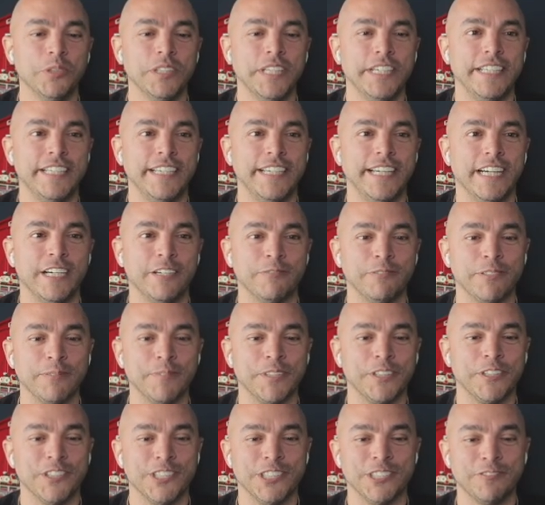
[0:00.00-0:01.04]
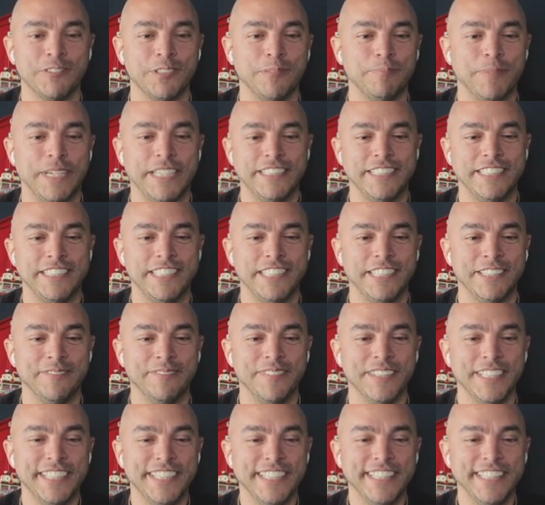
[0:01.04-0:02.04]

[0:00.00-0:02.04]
lady out from the CrossFit Med team,"